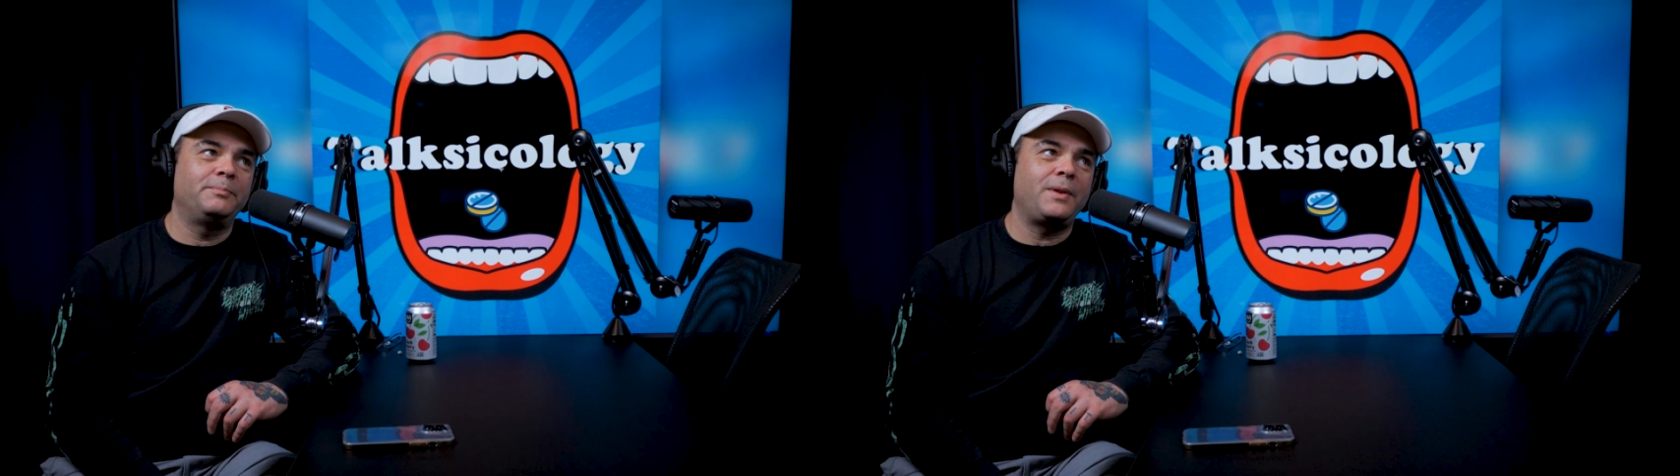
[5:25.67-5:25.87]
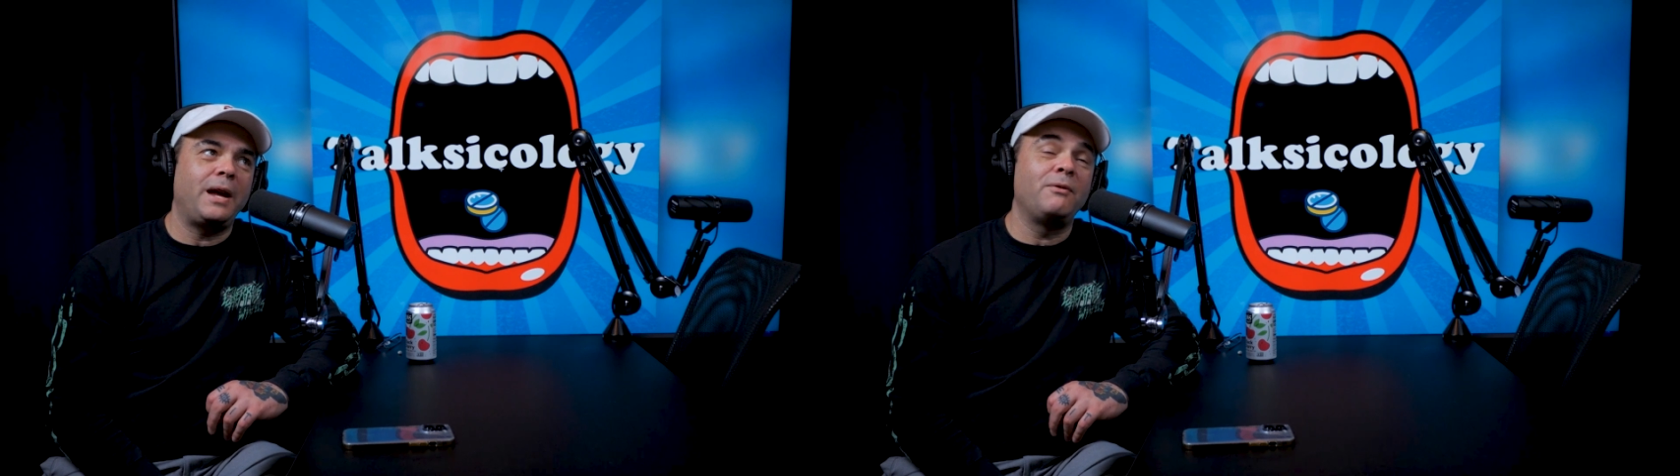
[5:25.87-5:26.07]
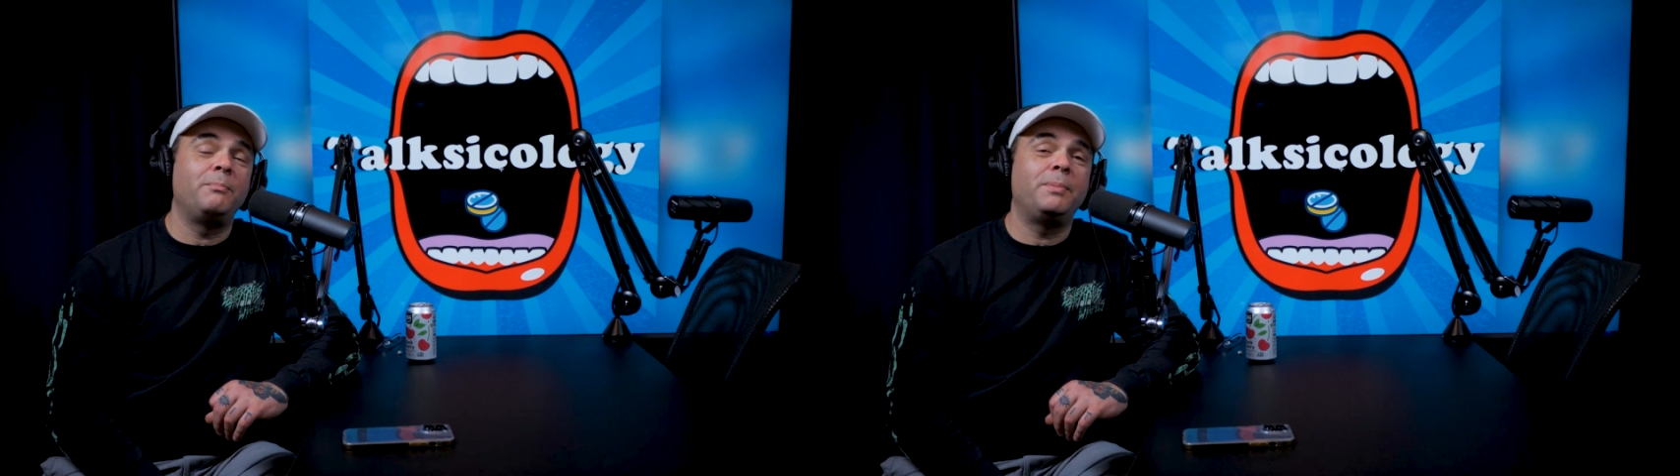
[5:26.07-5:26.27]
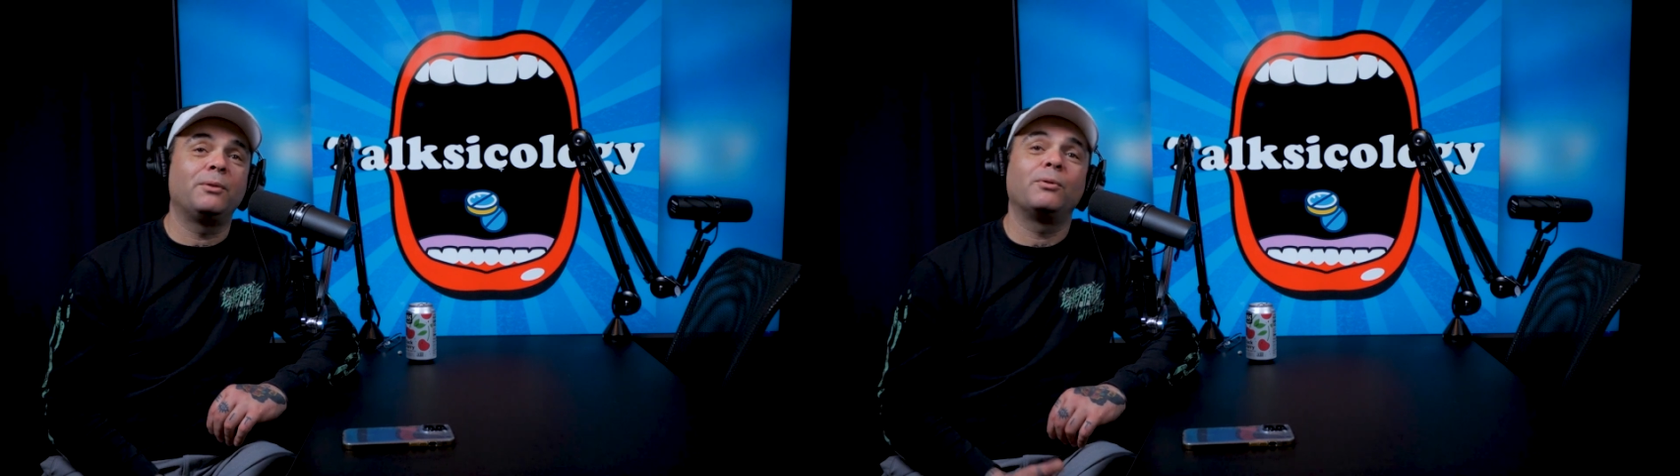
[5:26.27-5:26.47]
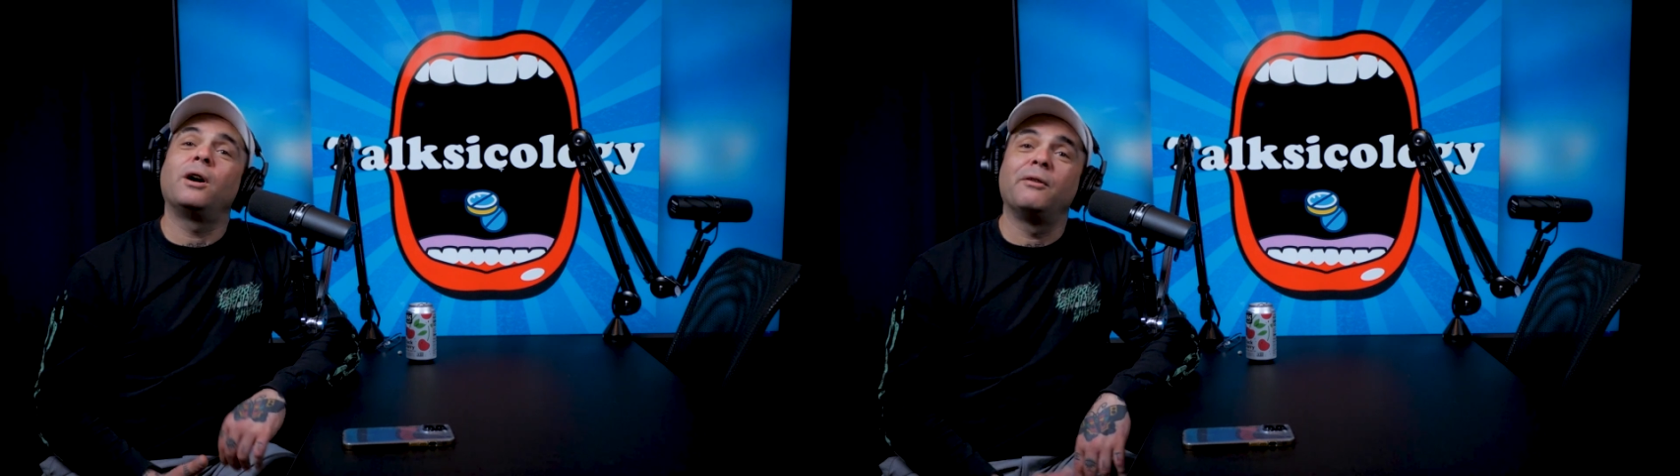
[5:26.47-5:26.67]
have a big
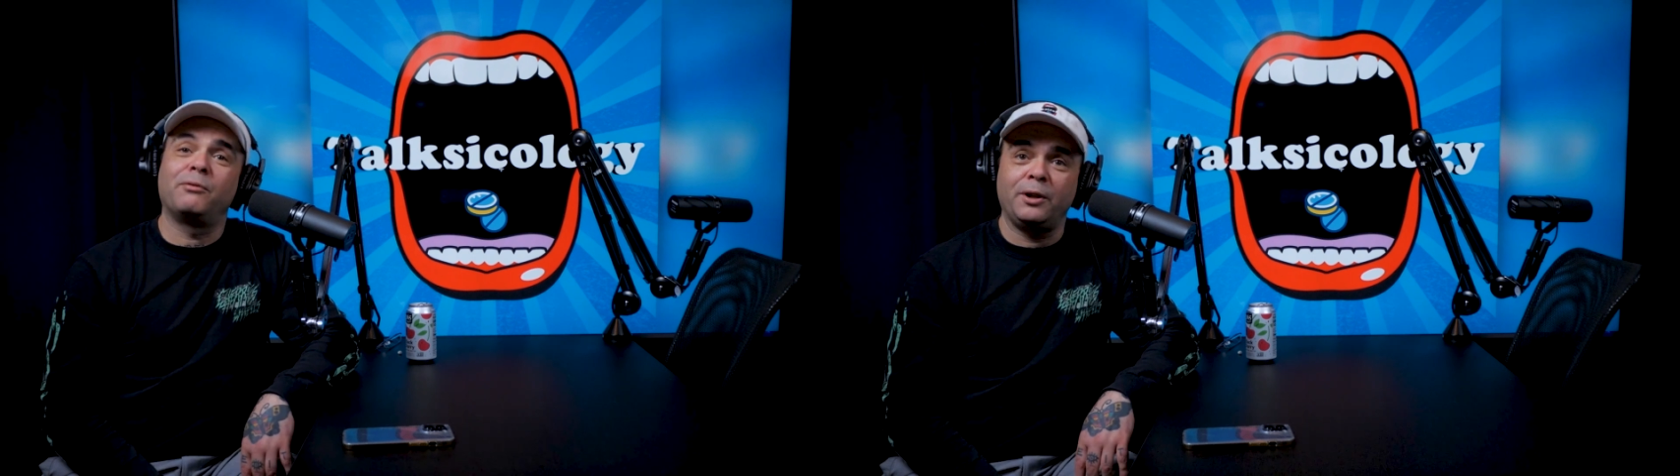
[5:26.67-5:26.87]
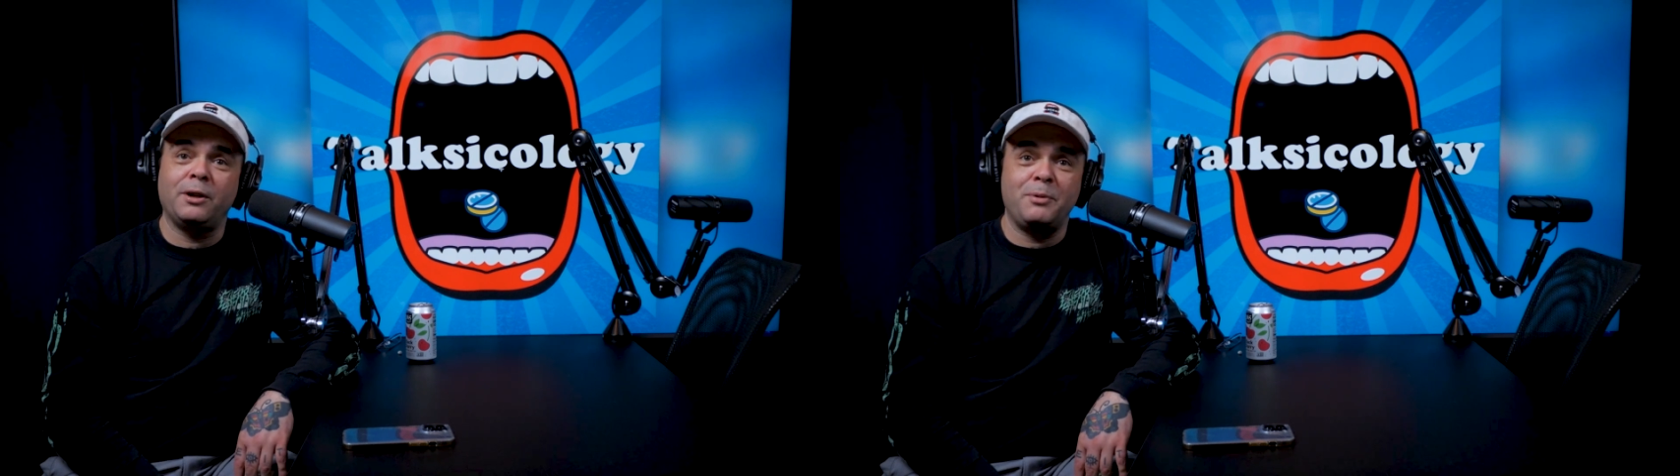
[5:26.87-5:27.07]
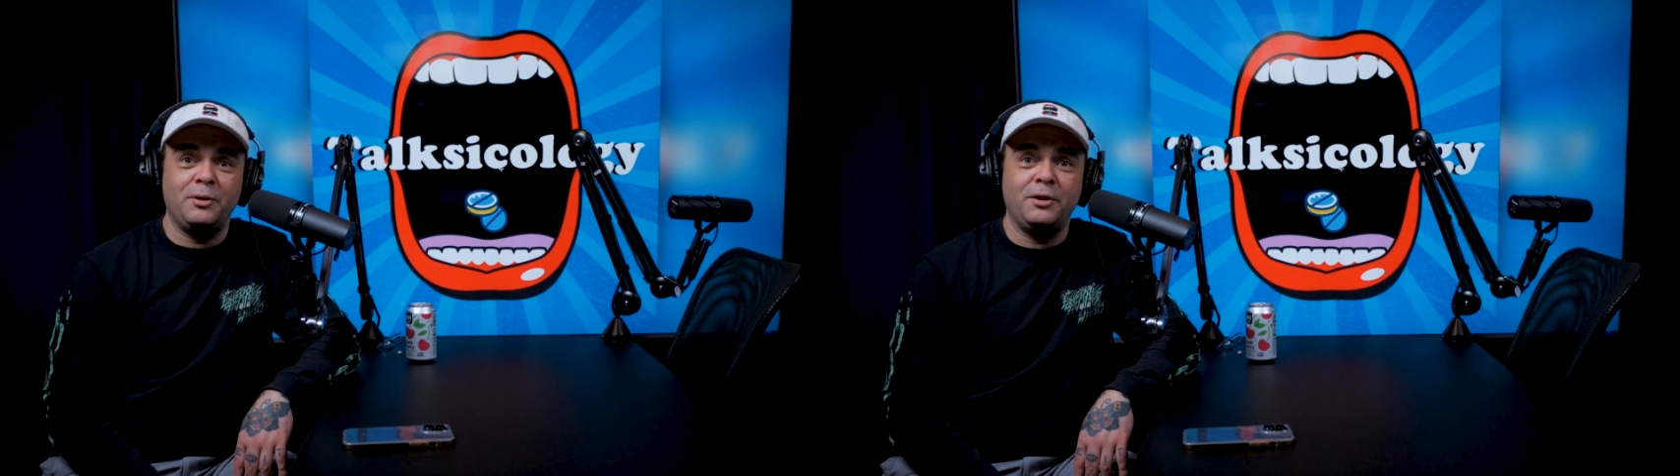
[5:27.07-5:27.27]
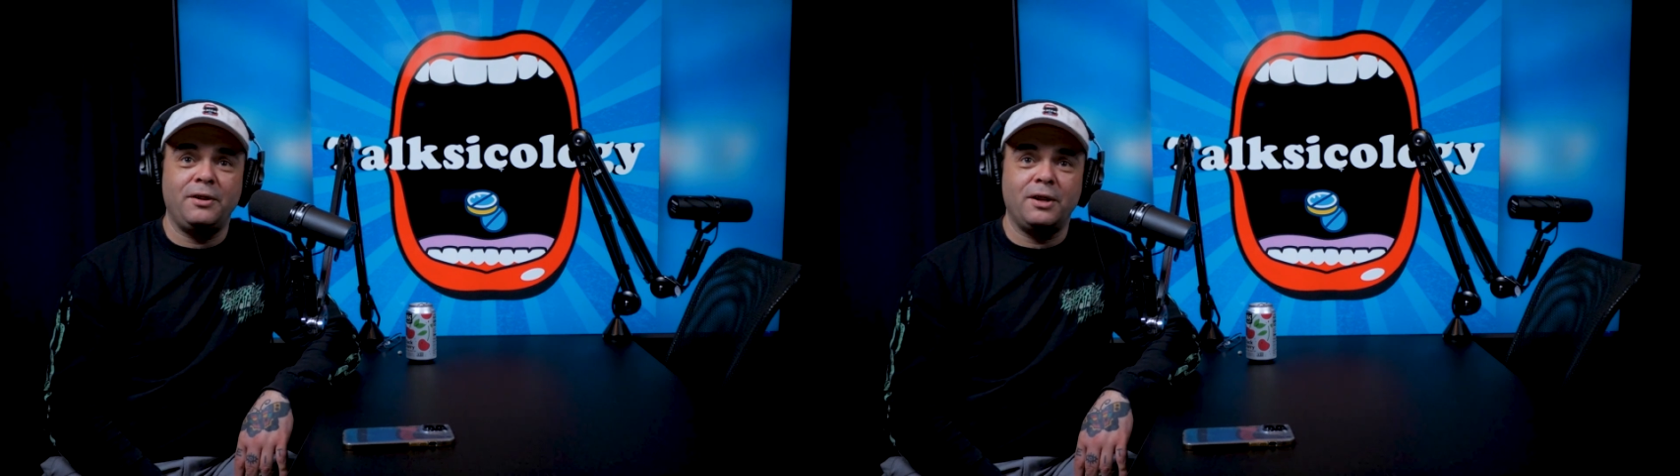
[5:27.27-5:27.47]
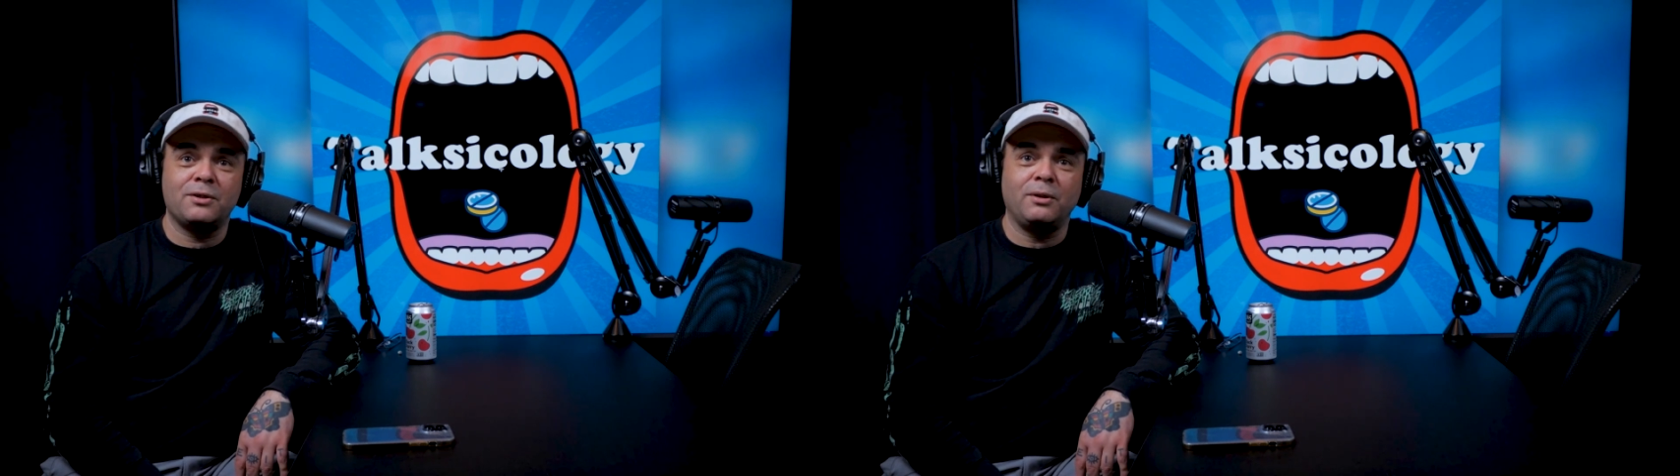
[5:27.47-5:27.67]
recovery community
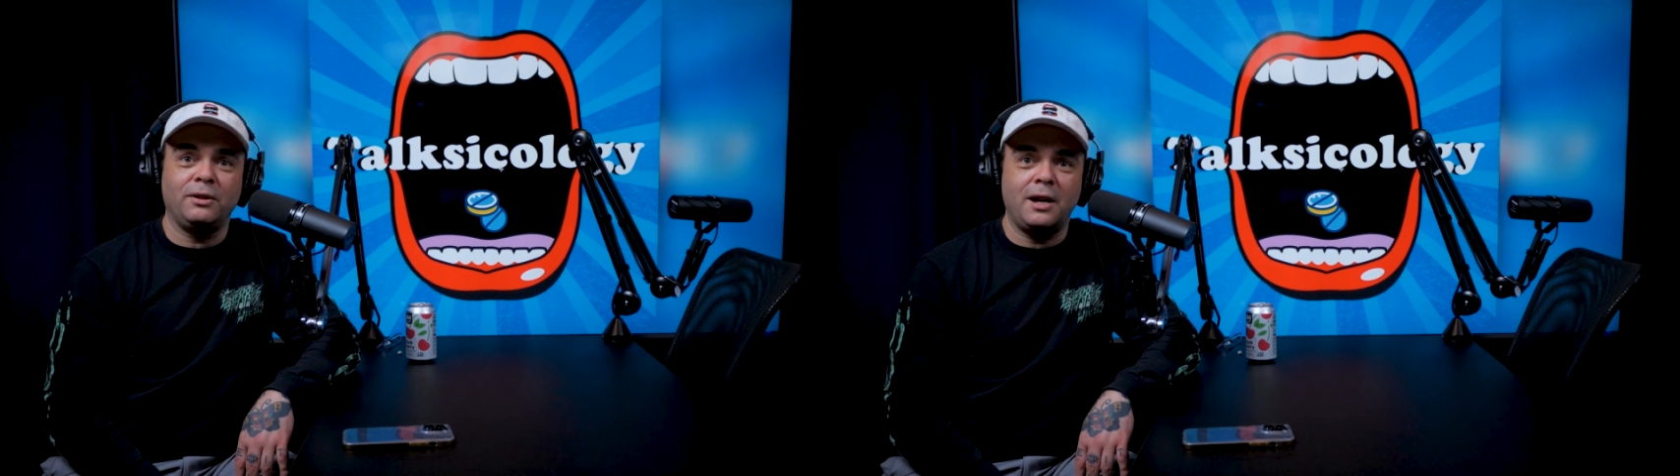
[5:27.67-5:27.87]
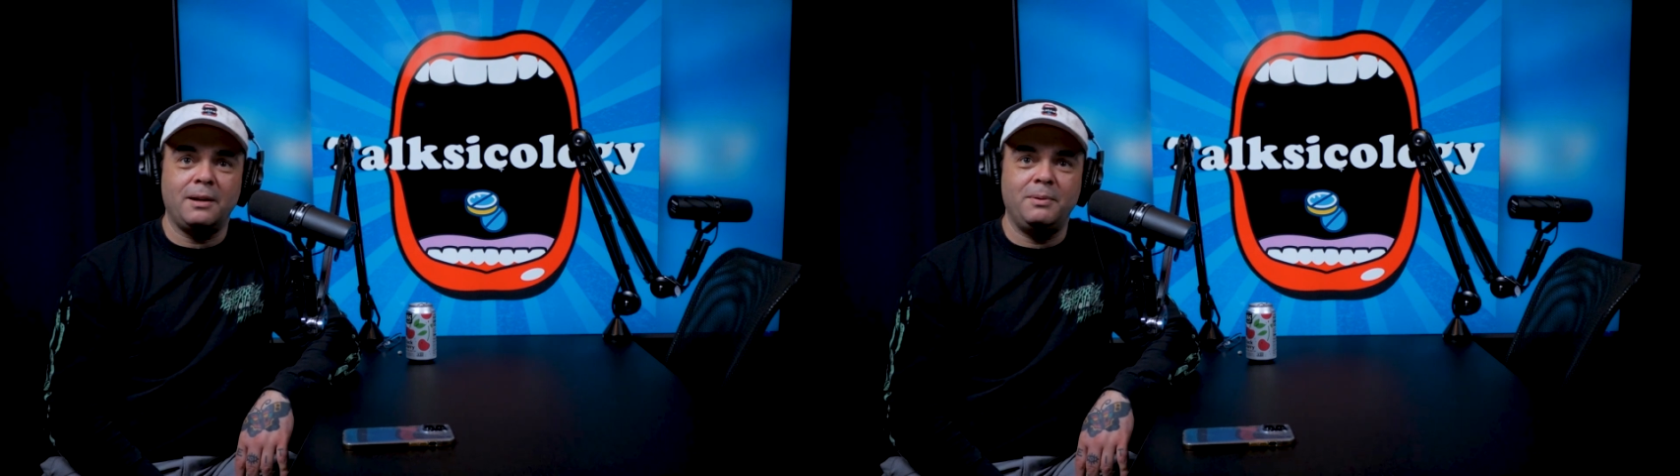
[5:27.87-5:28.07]
there. So a lot of